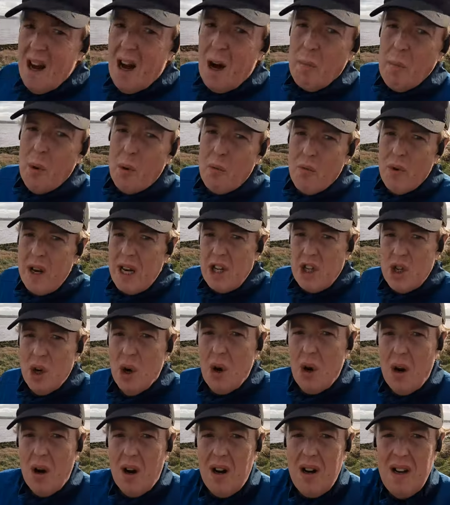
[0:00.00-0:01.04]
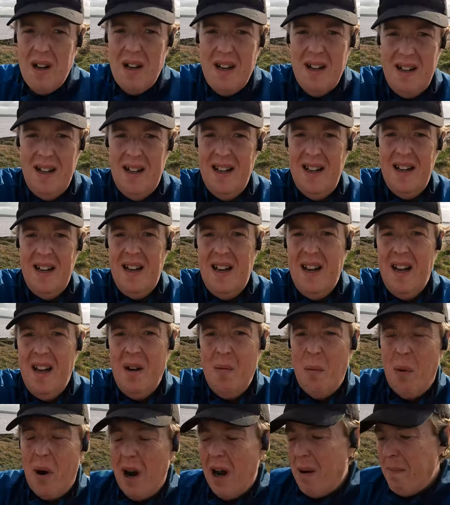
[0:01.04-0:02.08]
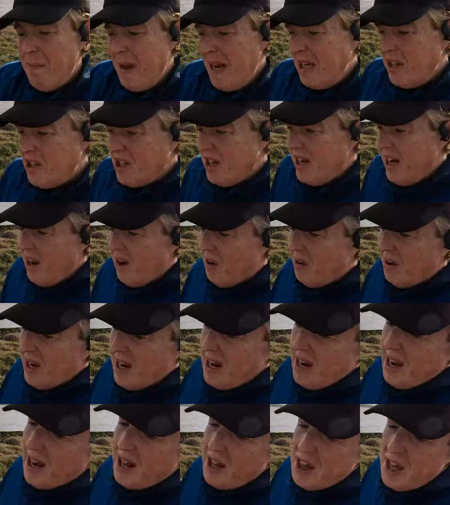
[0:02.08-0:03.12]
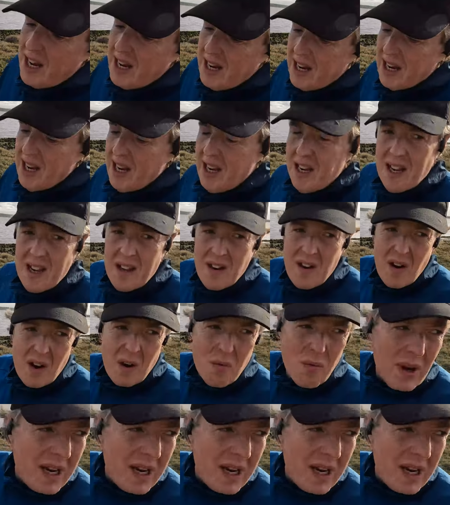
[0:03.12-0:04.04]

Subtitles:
I'm not really sure why I'm mentioning it on here. I think the only